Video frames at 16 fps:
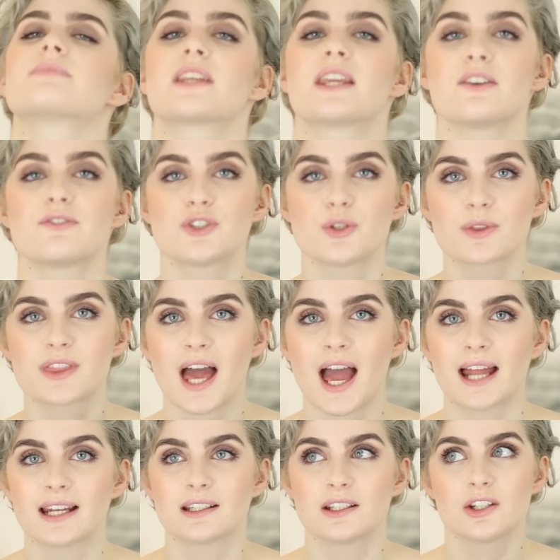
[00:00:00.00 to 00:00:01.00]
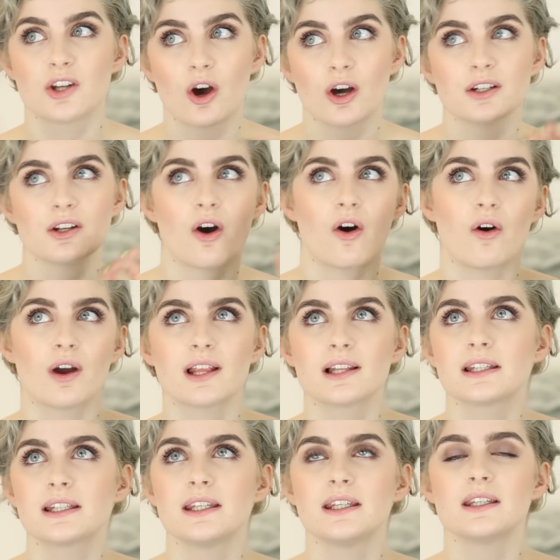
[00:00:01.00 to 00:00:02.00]
gives you that
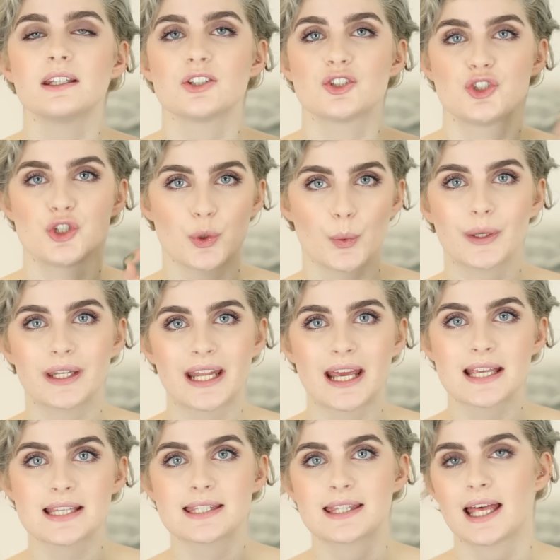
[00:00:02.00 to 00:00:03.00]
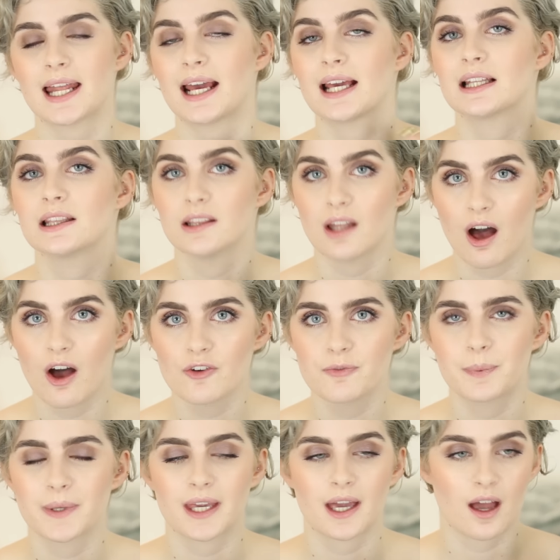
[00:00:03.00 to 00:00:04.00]
non-oily dewiness that I
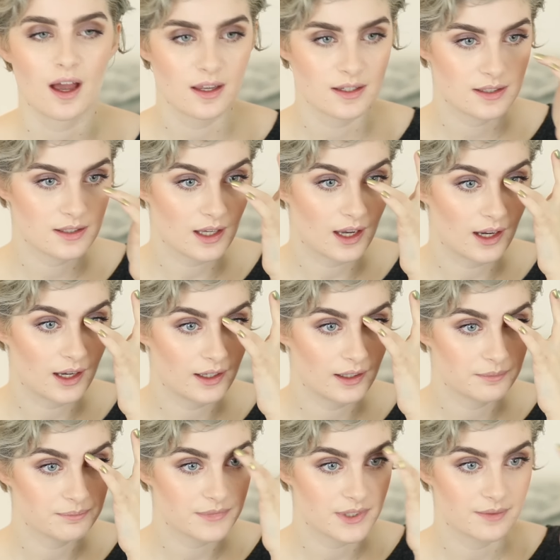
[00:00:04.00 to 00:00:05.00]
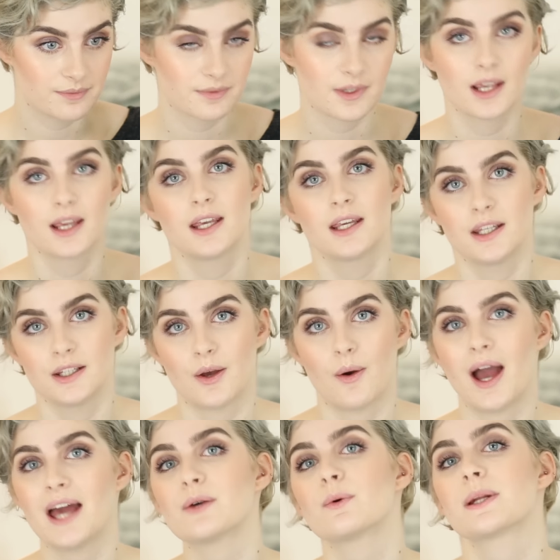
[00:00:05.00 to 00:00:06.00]
love, because you know,
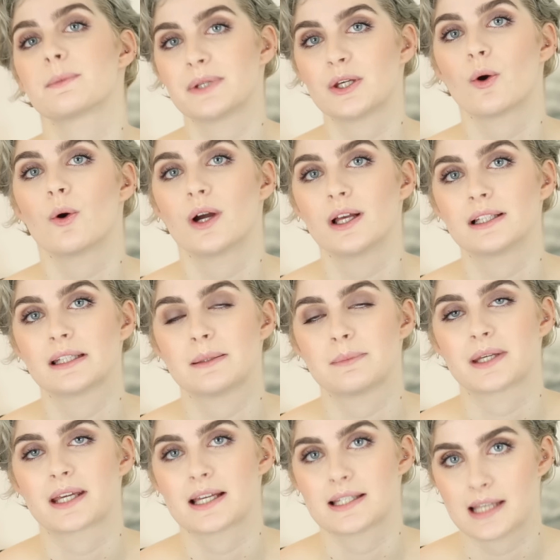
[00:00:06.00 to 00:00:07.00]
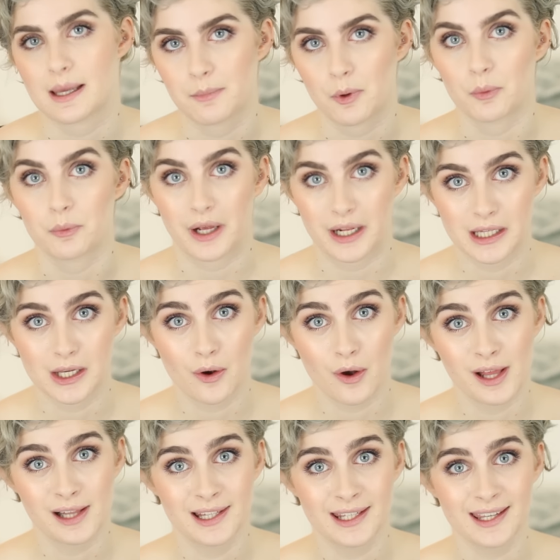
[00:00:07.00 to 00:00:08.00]
I don't want to be oily because I'm already
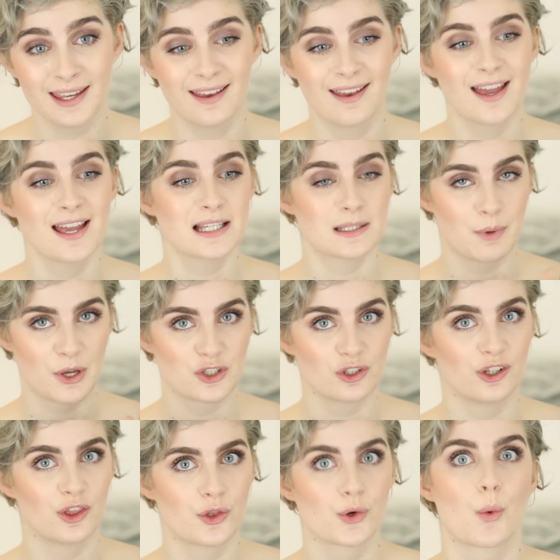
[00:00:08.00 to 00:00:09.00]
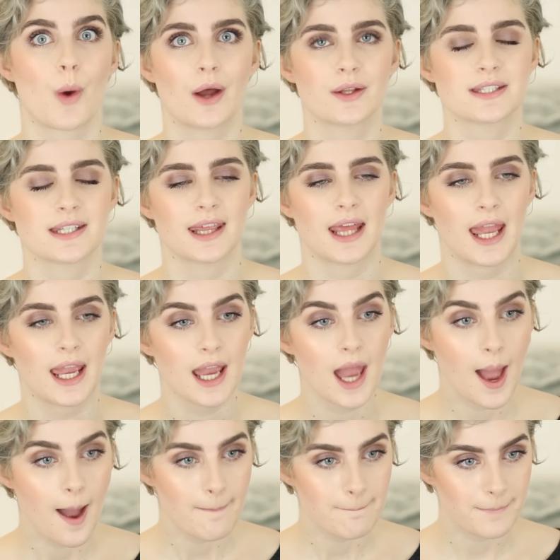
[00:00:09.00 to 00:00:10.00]
oily, especially throughout the day.
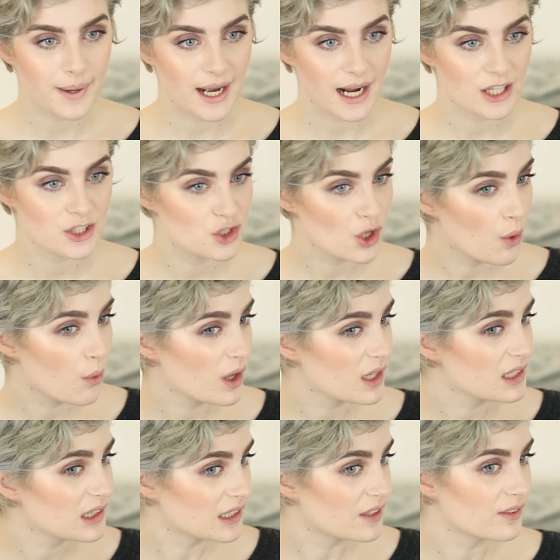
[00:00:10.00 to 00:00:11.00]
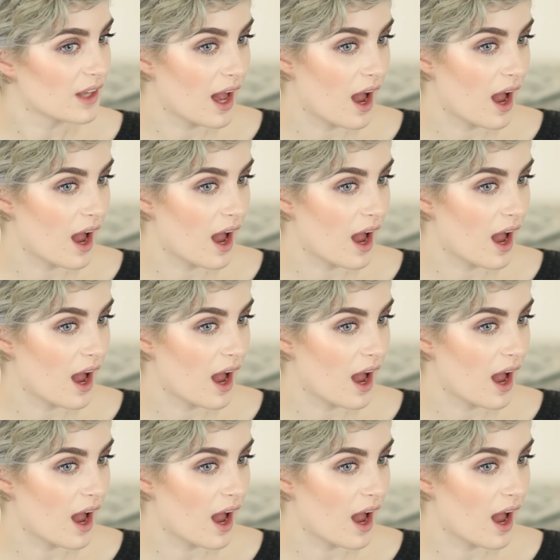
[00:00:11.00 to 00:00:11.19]
But I don't want to leave the